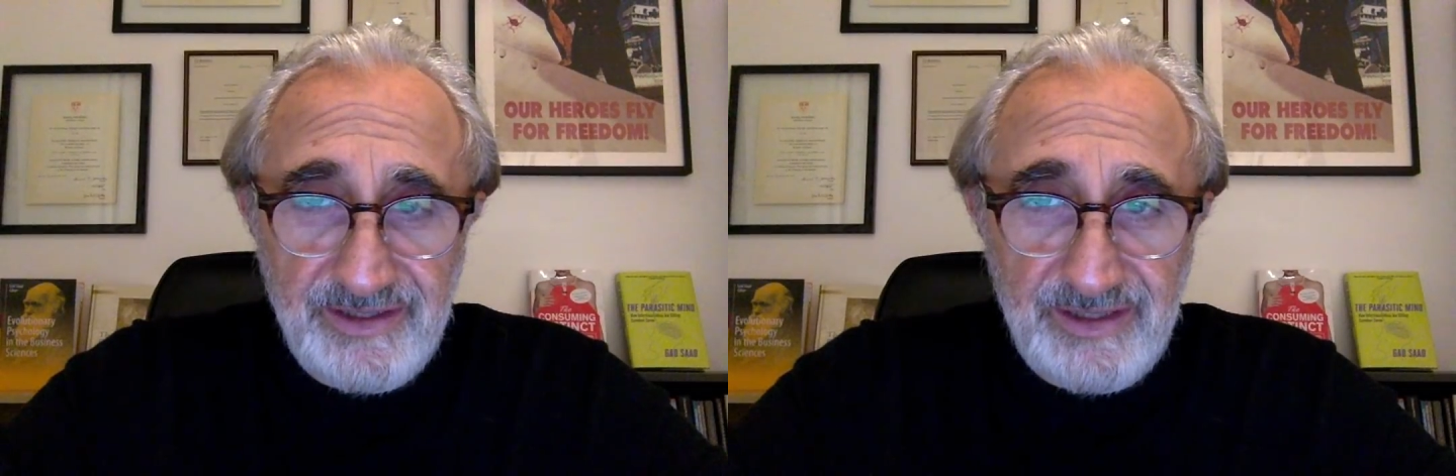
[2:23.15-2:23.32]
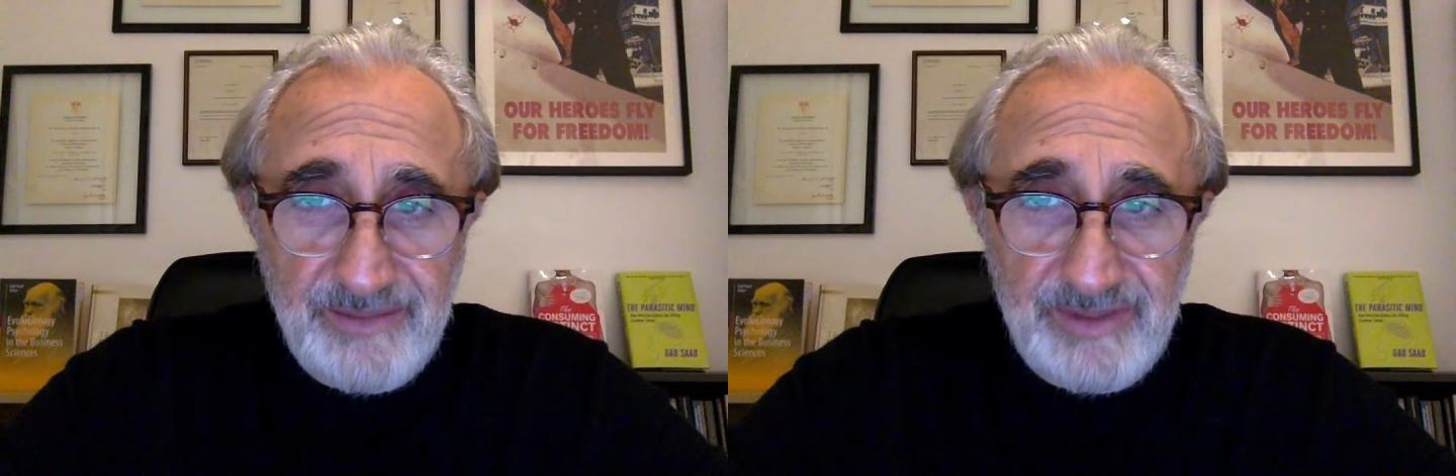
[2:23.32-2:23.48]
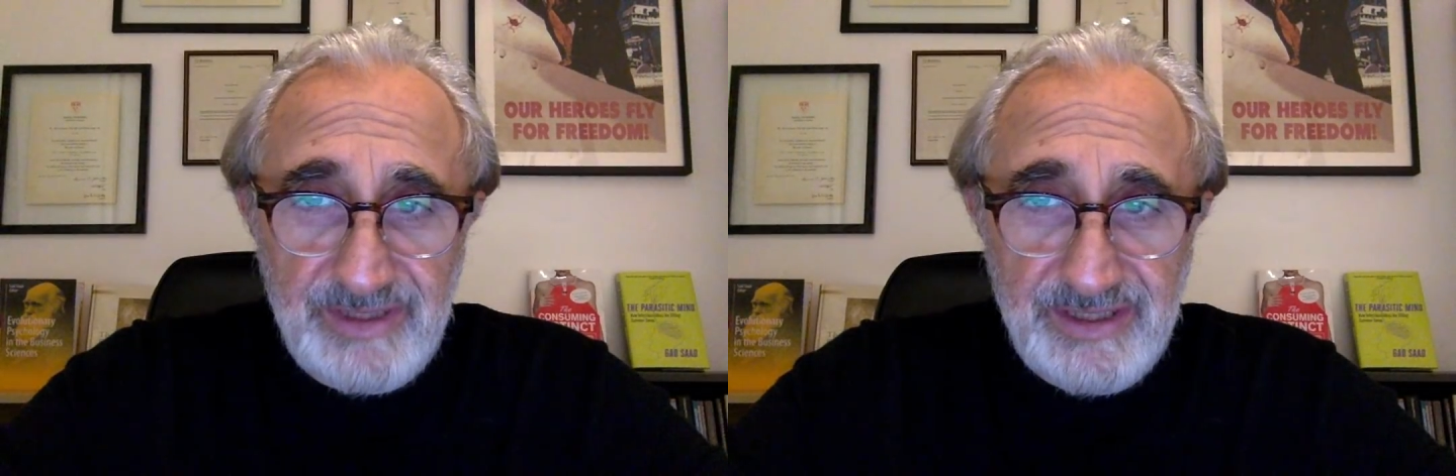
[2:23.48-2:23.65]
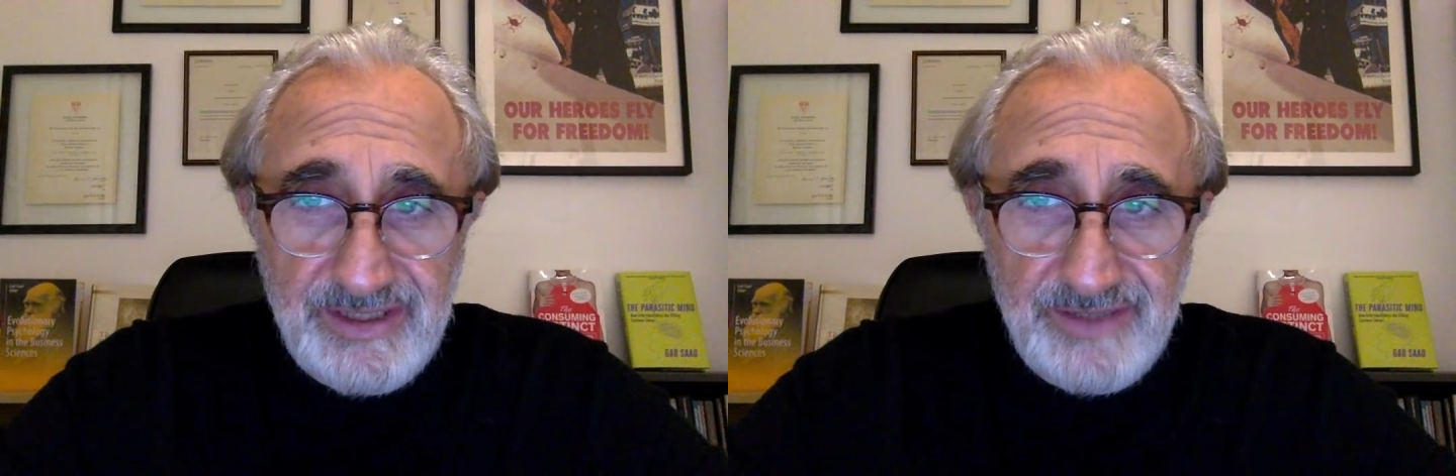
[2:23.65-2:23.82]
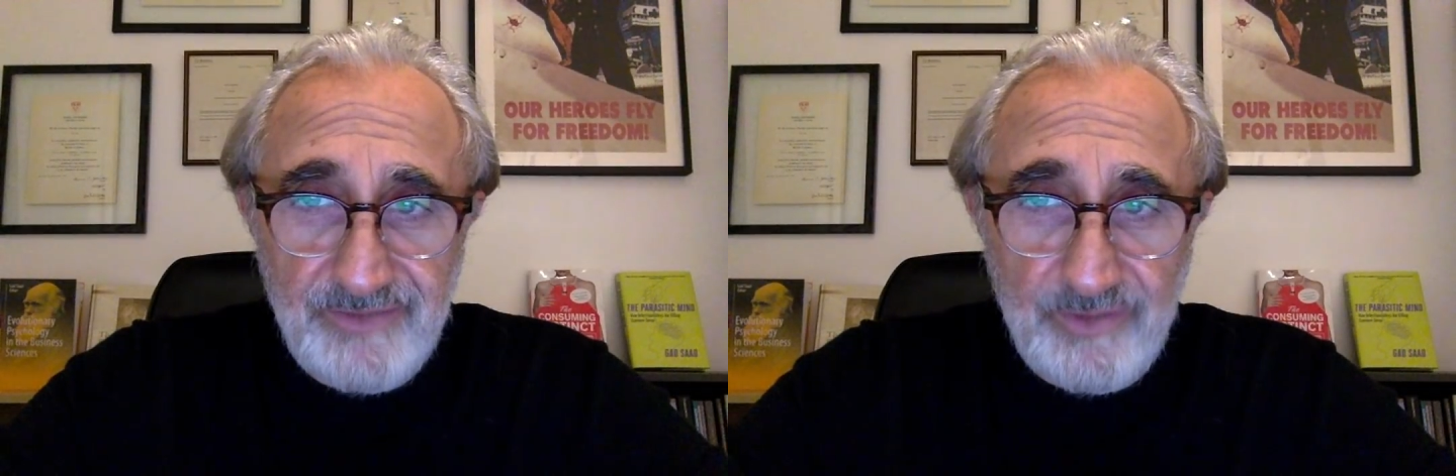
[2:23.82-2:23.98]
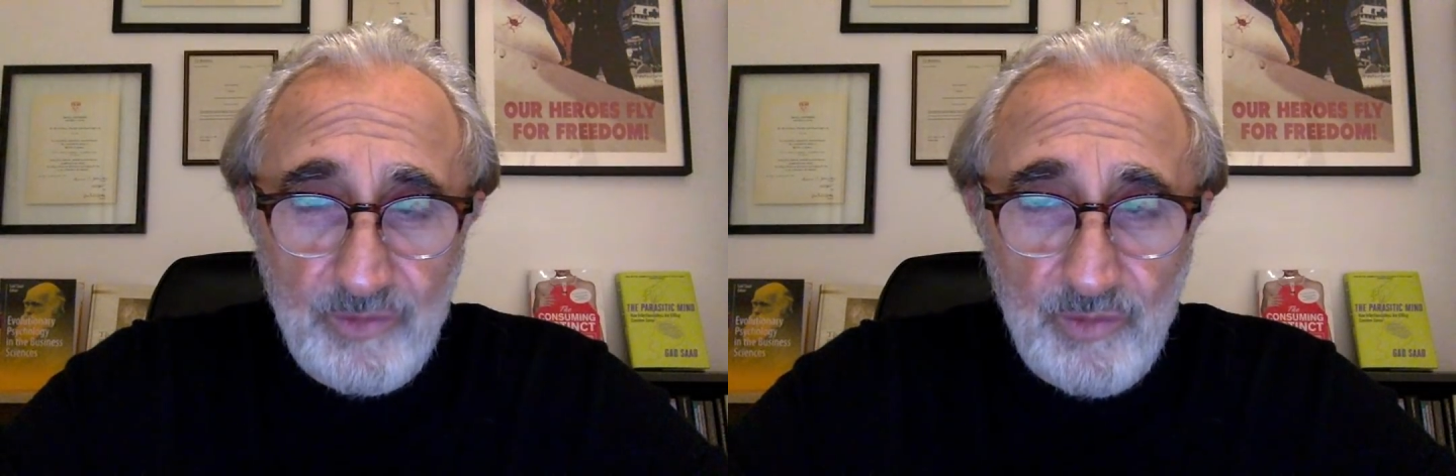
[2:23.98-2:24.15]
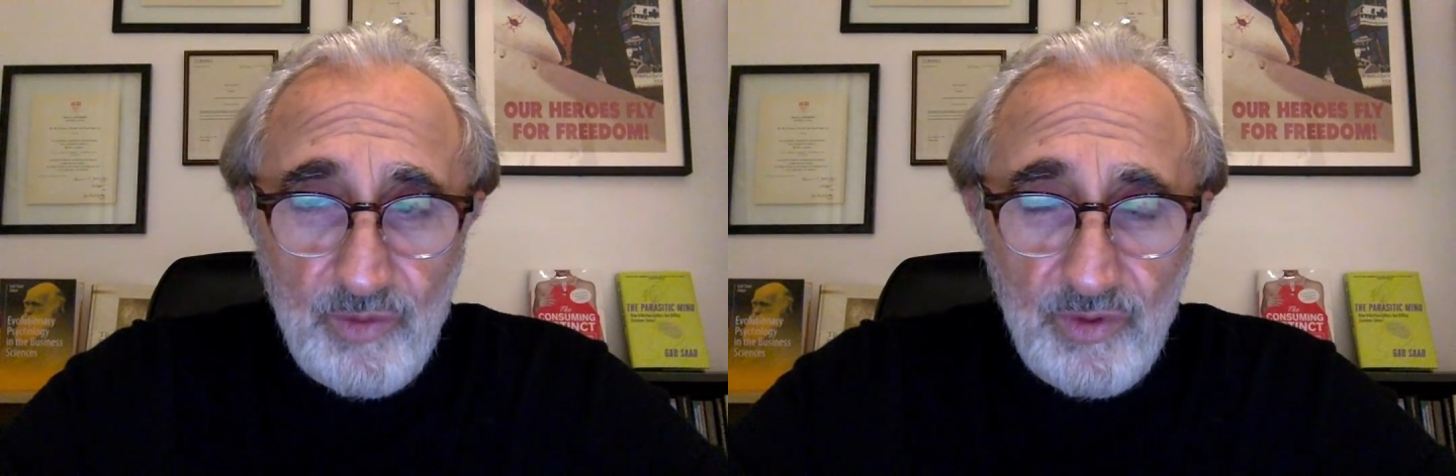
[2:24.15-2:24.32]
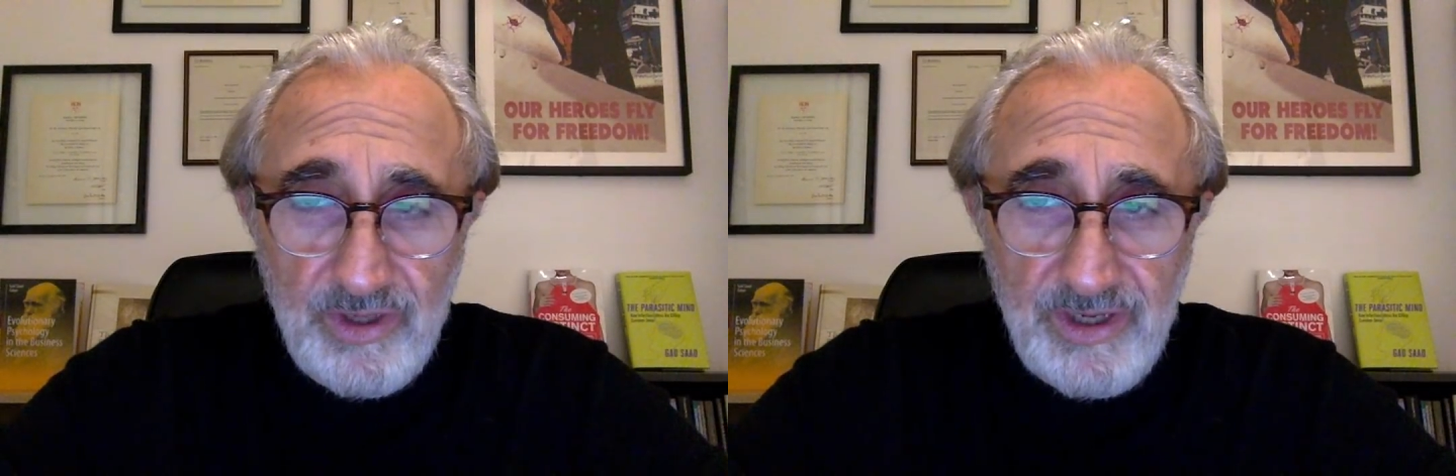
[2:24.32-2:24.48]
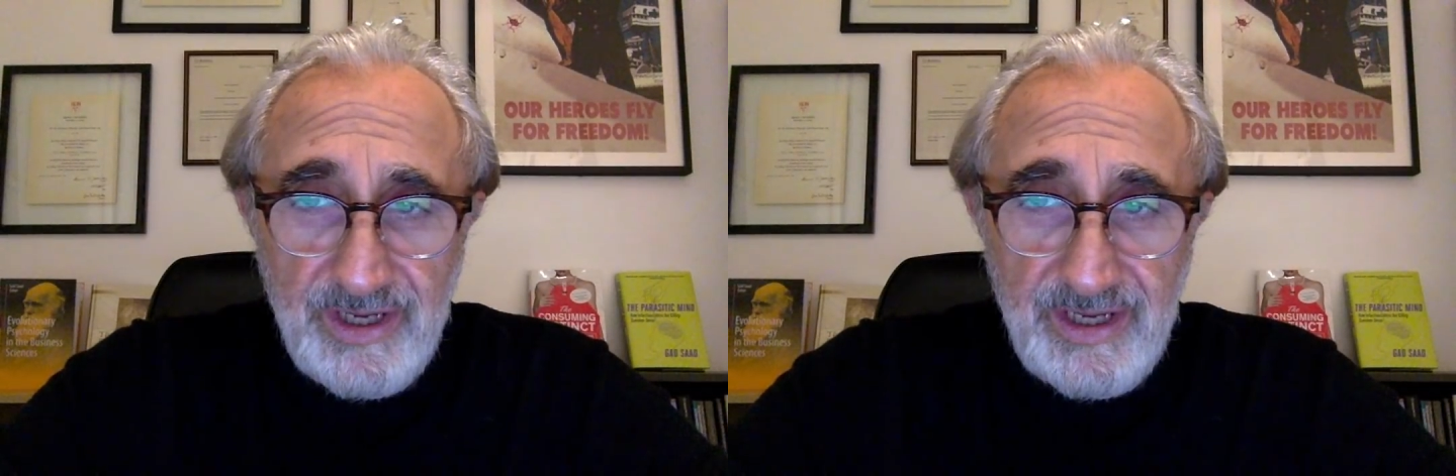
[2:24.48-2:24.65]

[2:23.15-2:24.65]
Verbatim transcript: Lebanese Civil War